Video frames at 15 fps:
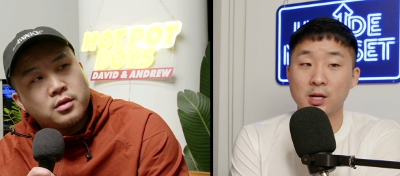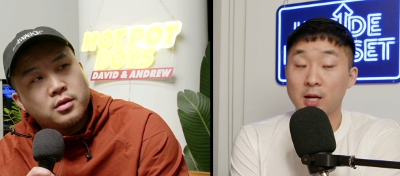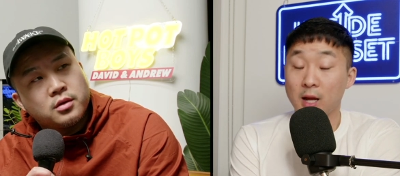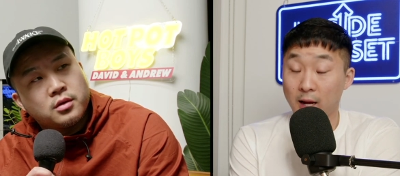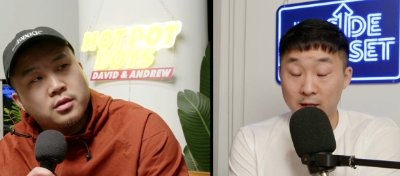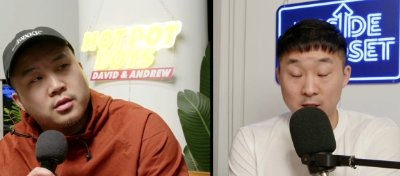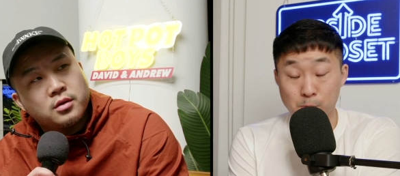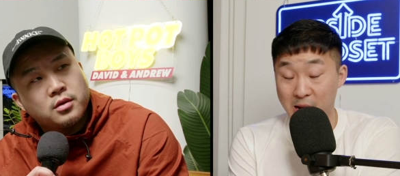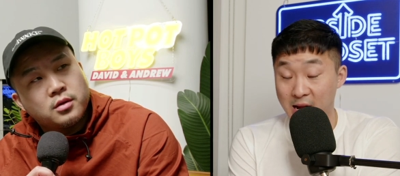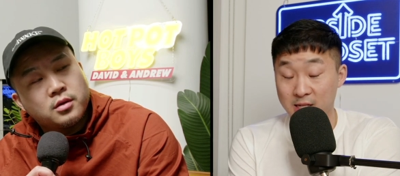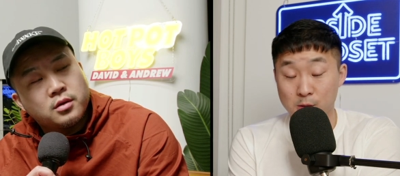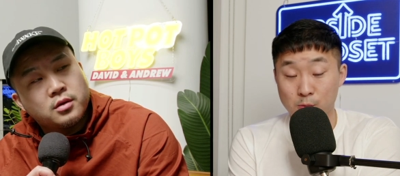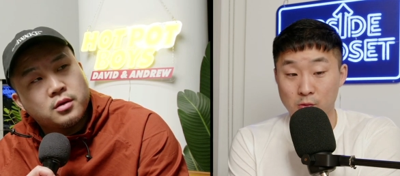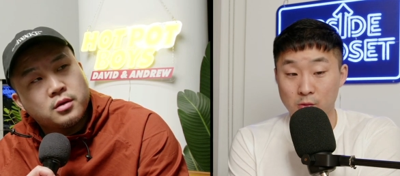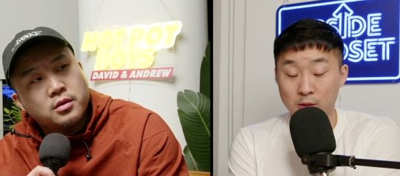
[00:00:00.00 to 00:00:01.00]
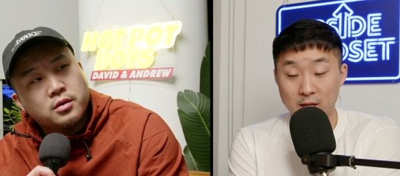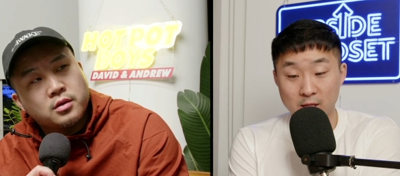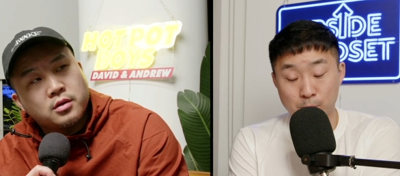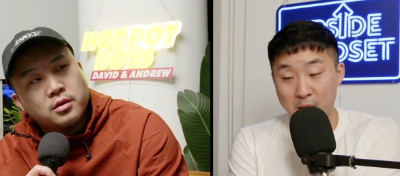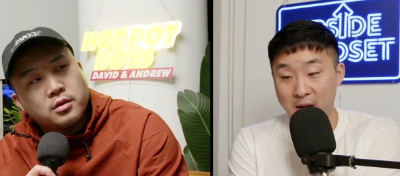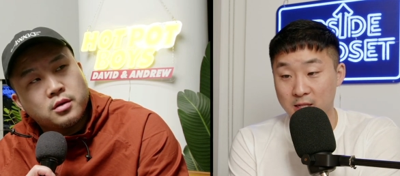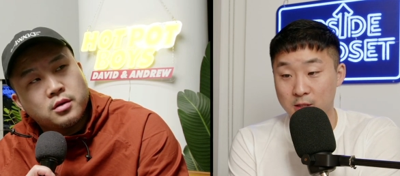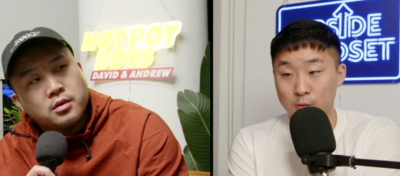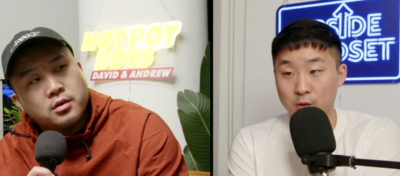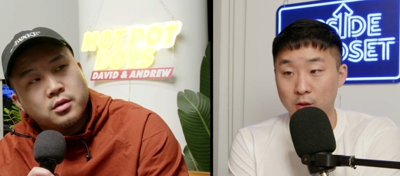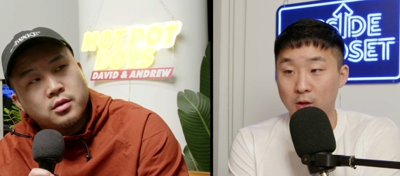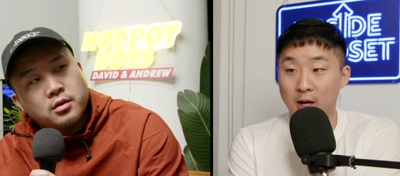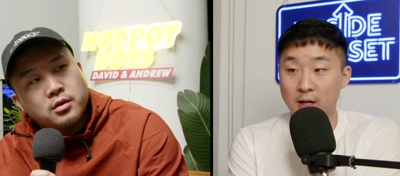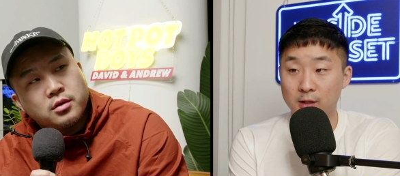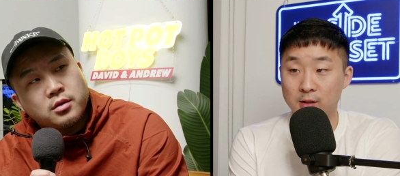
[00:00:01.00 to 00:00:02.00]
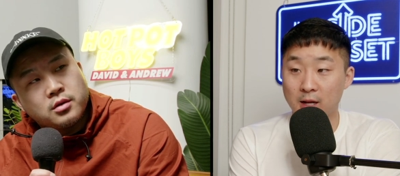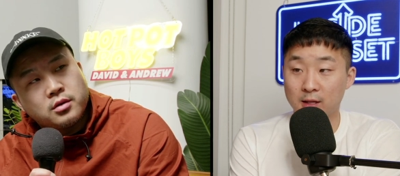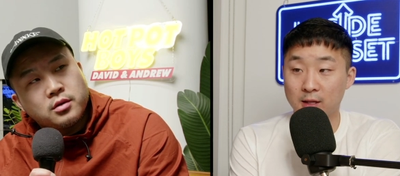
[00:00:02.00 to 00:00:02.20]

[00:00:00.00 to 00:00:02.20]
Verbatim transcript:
Speaker 1: And it's possible. It's possible. You know, I, I